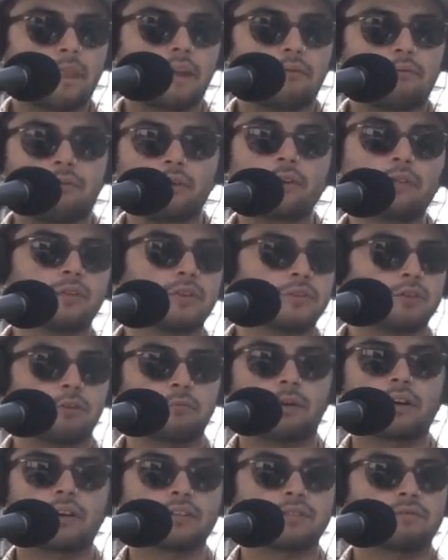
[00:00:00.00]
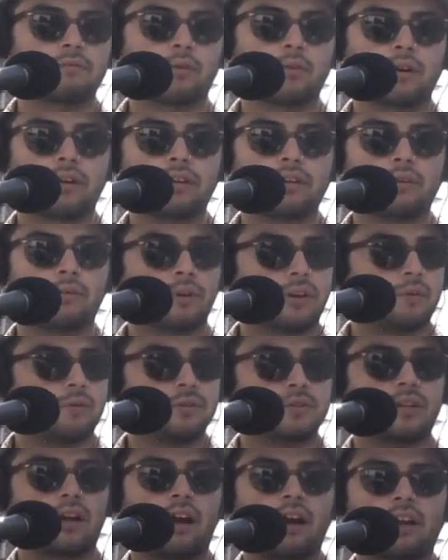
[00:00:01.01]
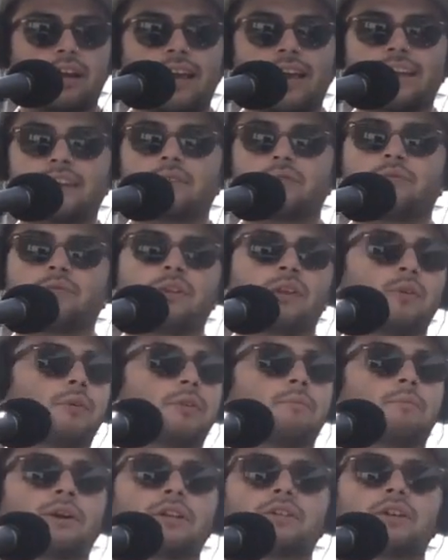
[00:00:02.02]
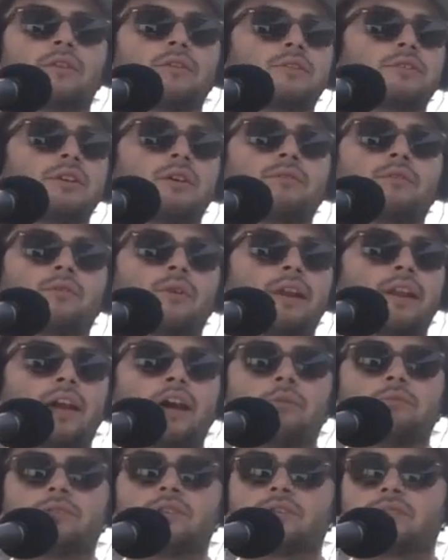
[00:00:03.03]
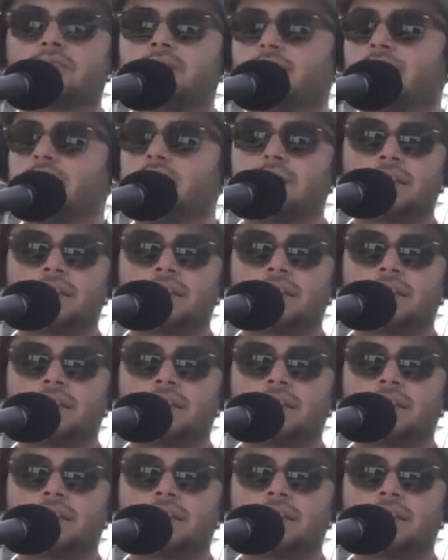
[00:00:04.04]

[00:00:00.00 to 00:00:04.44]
filled this humongous void, and when it was gone I had to fill it with a bunch of other stuff, and right now I'm just